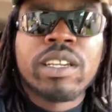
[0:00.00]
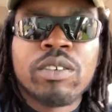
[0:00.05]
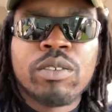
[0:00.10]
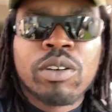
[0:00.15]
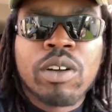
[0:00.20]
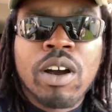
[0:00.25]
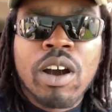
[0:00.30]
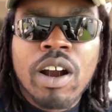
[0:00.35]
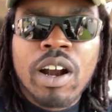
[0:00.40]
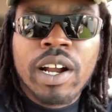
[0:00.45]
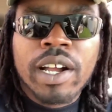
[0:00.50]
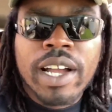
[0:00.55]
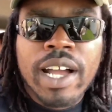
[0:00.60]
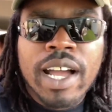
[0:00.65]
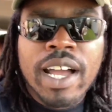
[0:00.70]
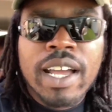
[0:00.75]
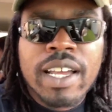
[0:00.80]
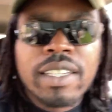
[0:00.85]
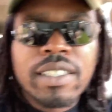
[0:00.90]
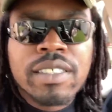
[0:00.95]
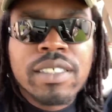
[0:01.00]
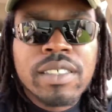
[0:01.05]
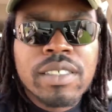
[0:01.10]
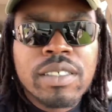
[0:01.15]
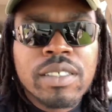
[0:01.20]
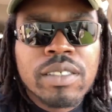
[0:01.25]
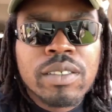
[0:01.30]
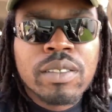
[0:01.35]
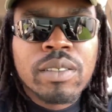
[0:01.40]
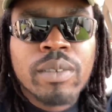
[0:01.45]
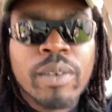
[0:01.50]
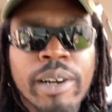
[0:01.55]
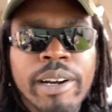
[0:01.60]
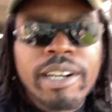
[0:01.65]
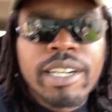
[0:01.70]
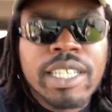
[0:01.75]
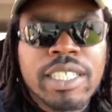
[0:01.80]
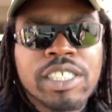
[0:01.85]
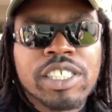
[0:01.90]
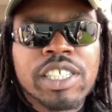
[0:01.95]
new car, guys. We're
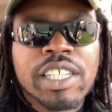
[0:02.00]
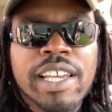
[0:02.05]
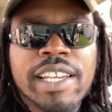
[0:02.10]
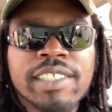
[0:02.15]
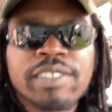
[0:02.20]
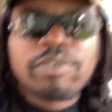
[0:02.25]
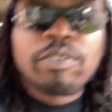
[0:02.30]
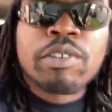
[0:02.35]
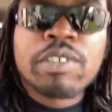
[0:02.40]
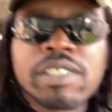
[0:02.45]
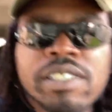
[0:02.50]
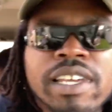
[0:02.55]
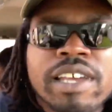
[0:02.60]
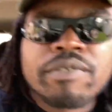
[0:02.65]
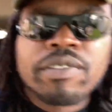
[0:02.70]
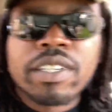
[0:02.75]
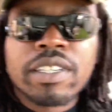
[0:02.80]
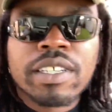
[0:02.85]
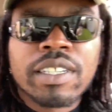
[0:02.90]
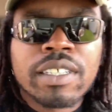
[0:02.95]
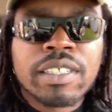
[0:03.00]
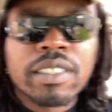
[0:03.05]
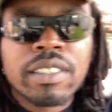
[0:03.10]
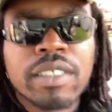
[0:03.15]
in the GX470.